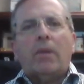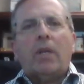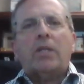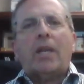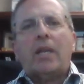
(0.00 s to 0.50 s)

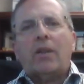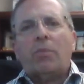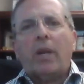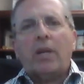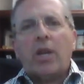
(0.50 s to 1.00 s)

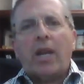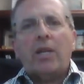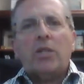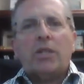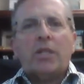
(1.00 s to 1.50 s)
executive branch
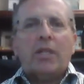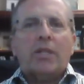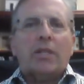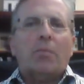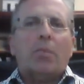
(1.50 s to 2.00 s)

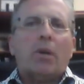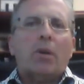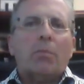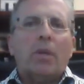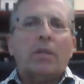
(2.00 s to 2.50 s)
agencies and
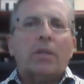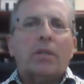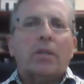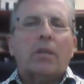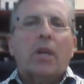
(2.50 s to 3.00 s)

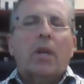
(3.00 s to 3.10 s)
departments